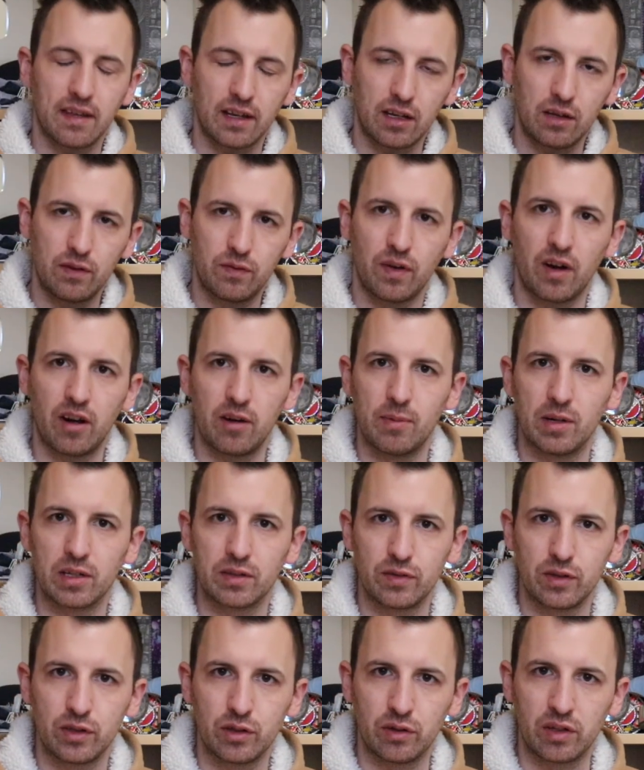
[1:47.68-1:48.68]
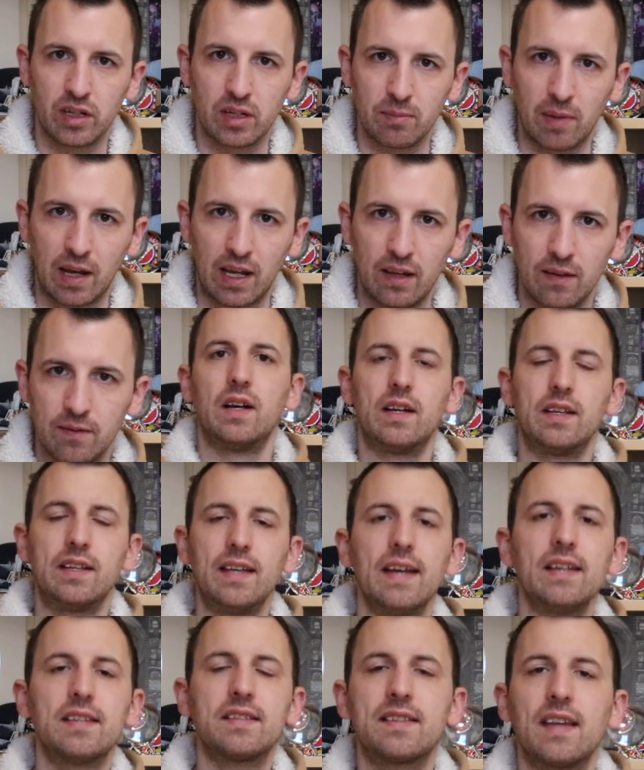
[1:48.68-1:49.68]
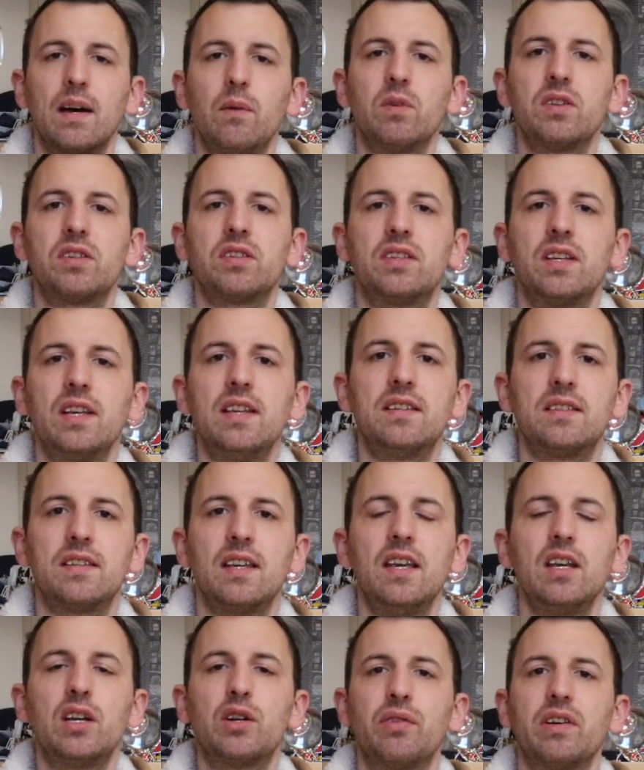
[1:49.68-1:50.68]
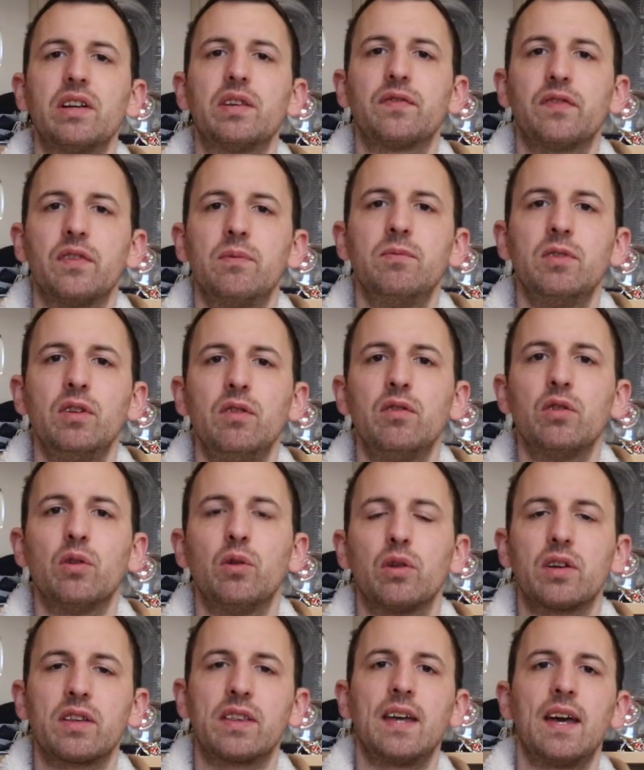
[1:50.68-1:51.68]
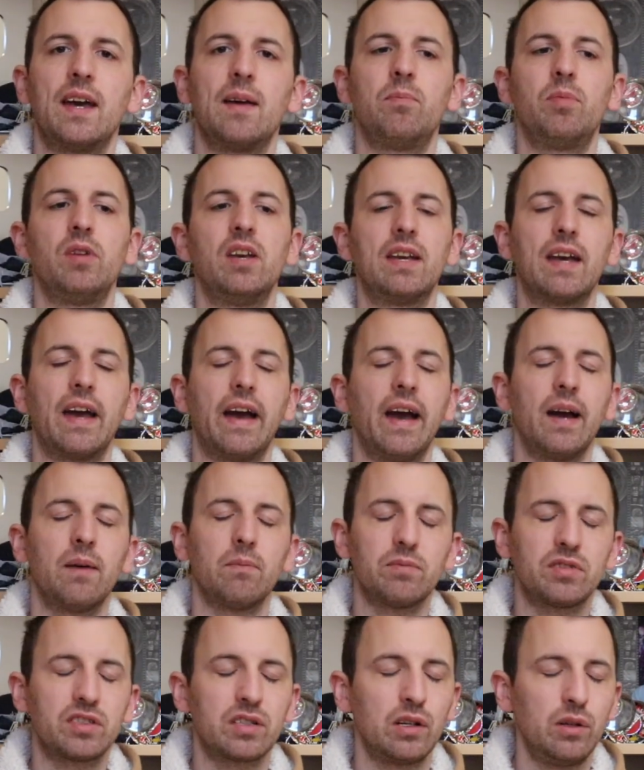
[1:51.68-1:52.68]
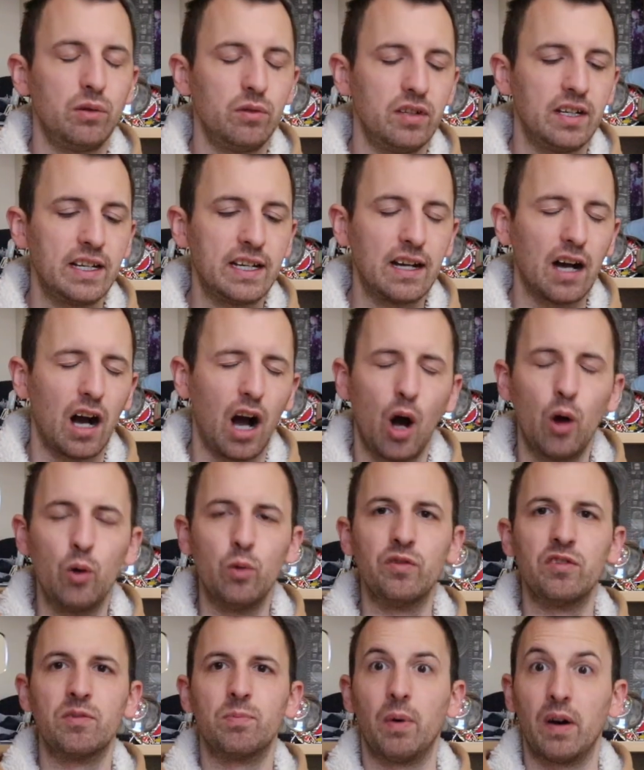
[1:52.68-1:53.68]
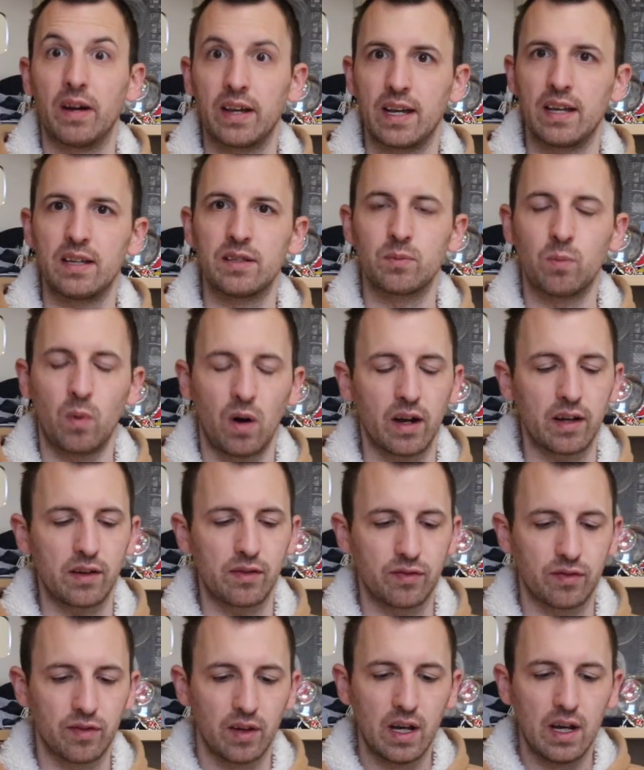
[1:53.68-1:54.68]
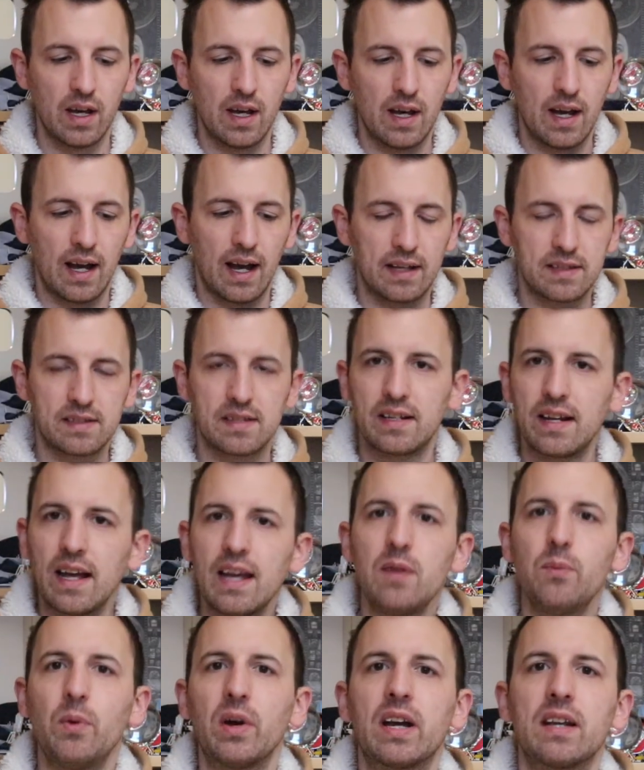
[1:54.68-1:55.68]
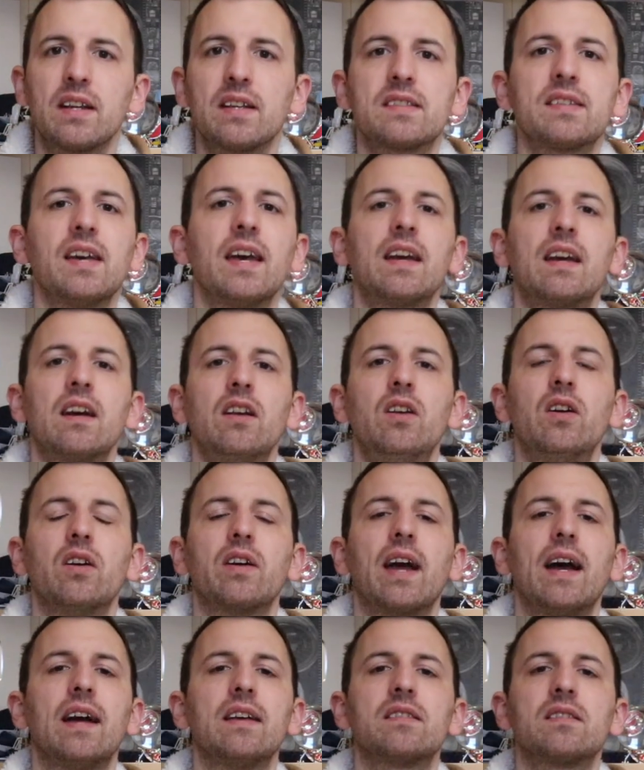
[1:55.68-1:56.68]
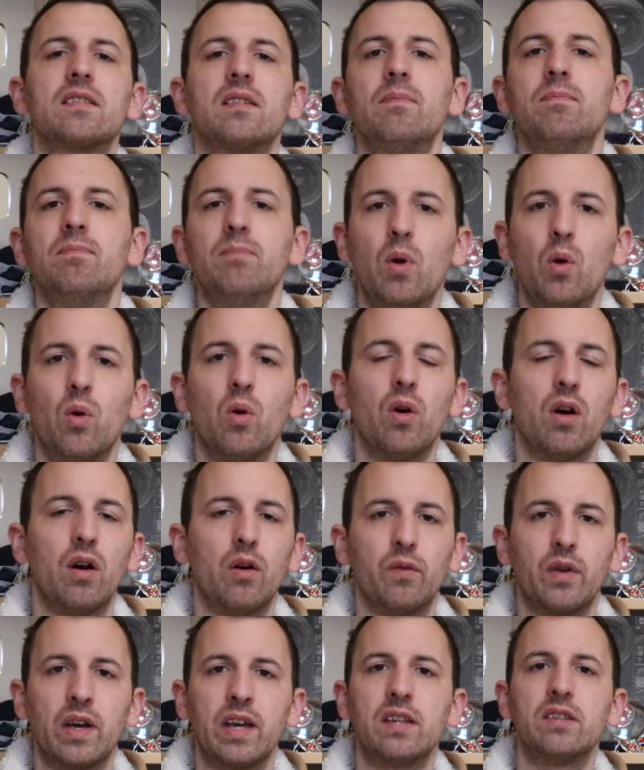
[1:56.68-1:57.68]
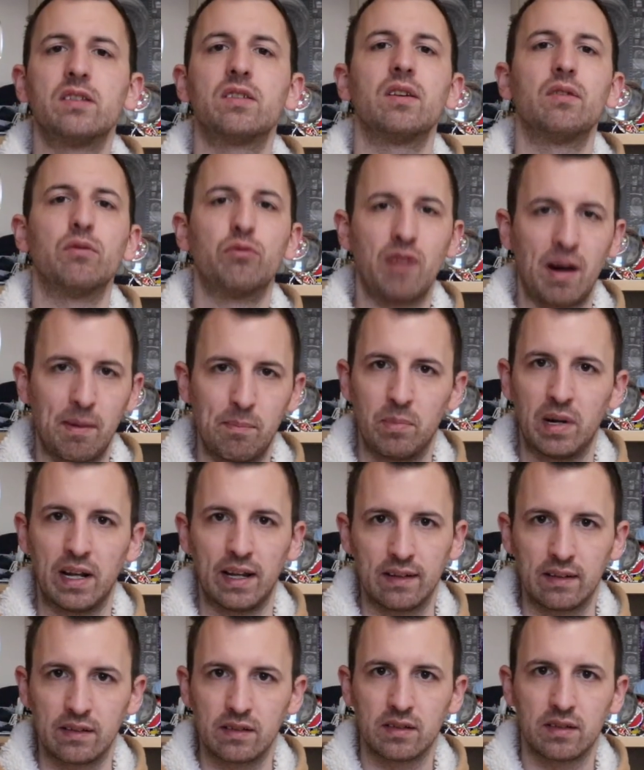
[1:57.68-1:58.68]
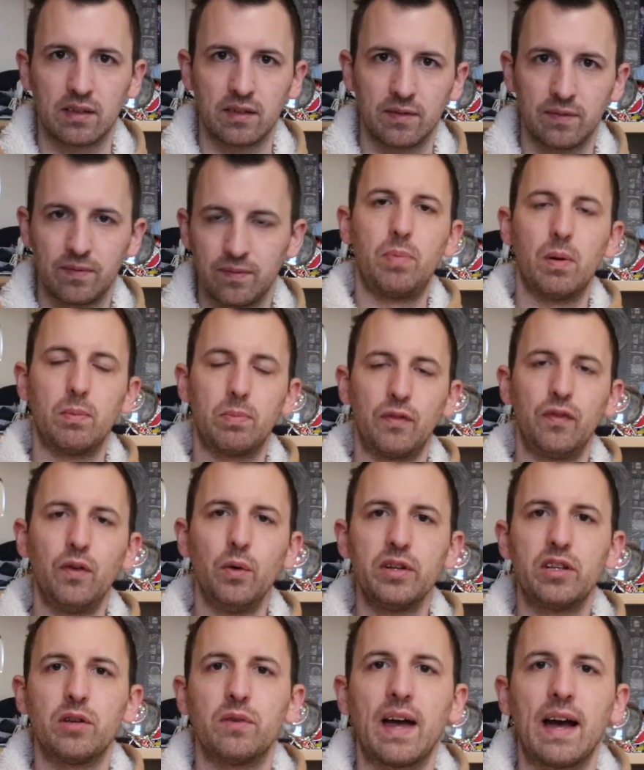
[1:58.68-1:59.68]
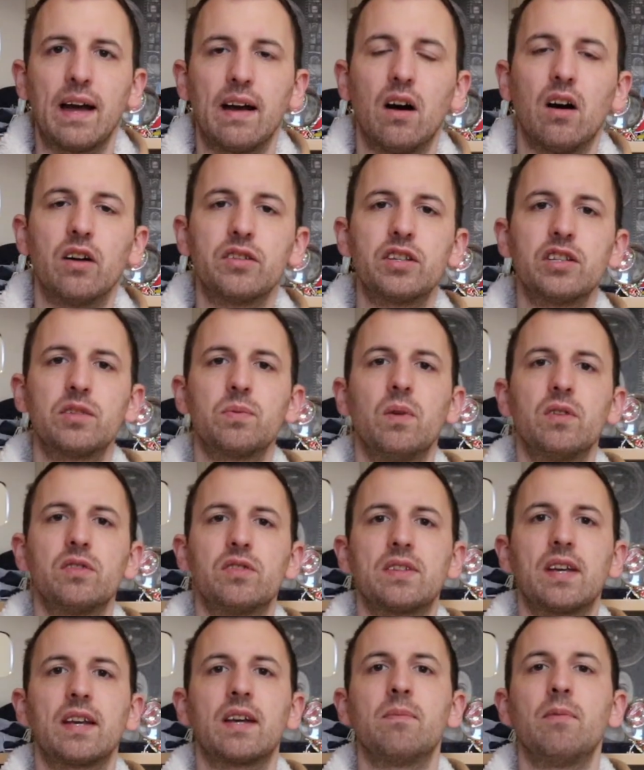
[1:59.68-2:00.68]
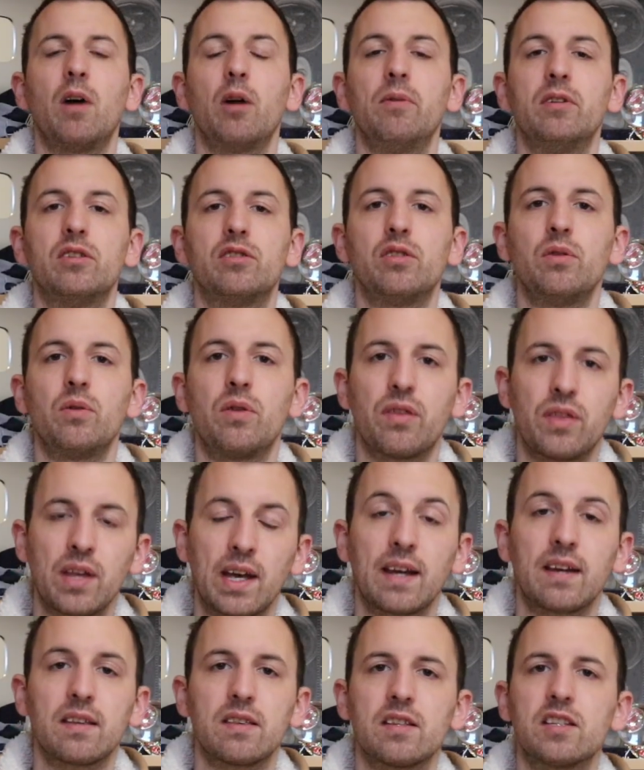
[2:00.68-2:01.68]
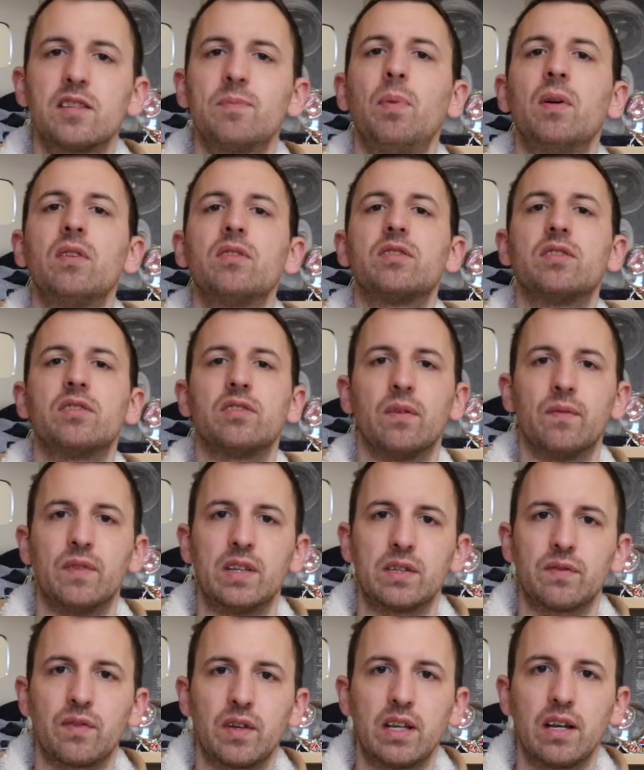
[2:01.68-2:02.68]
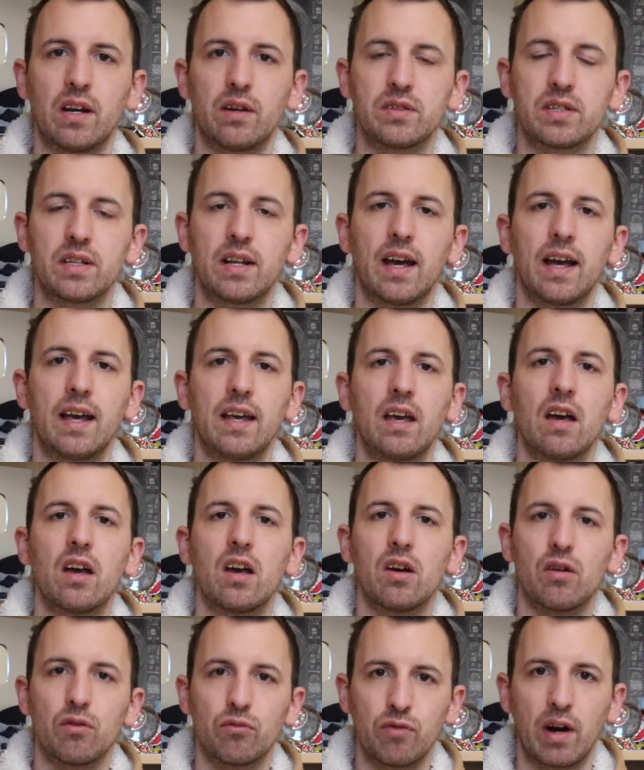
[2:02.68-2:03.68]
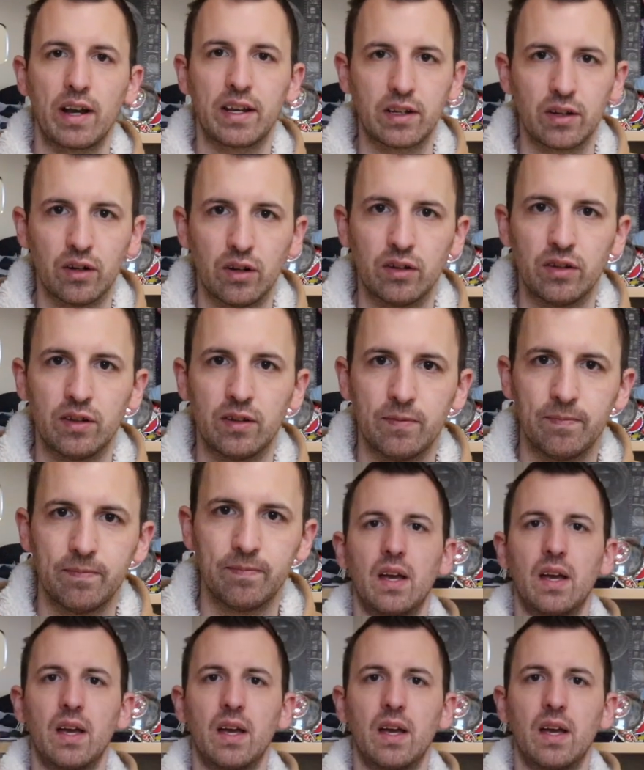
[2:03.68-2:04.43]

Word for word: Thank you very much for joining me. Yes, that was CC Chris from New York there being absolutely owned by his wife. And today we're going to take a look at some more of his ramblings. But before we do that, I just want to take a moment to thank the sponsors of this video today, Raycon.